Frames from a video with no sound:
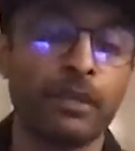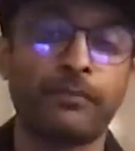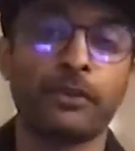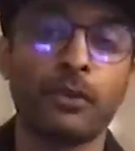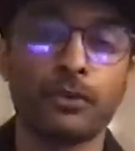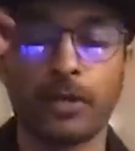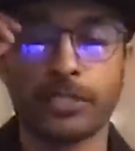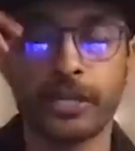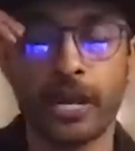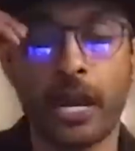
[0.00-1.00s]
if you go to
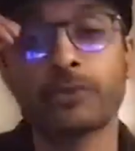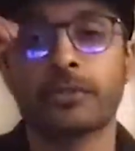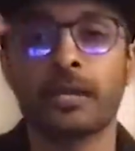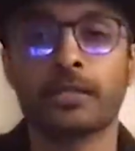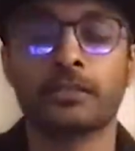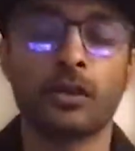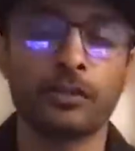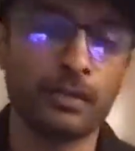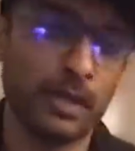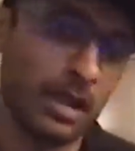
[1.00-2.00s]
our checkouts that's
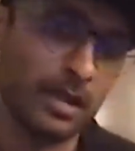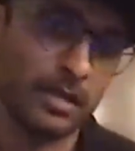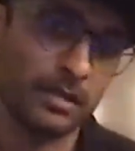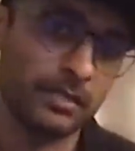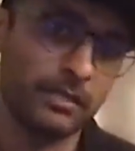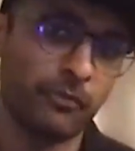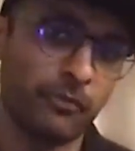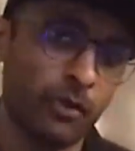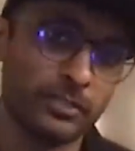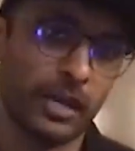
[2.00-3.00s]
not even a
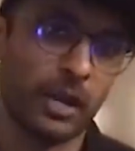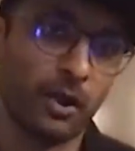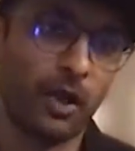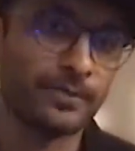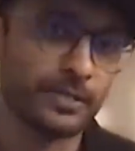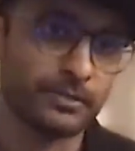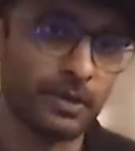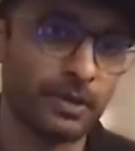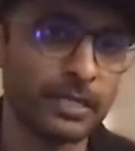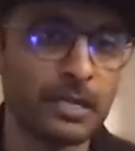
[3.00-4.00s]
default checkout option
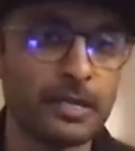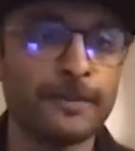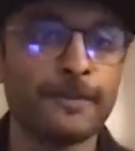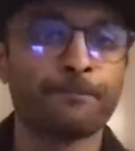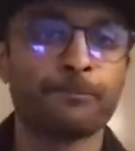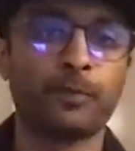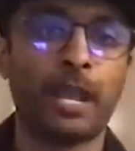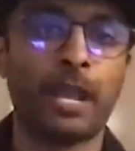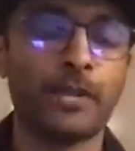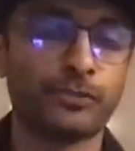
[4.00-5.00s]
right
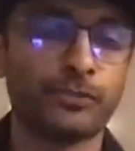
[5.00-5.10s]
we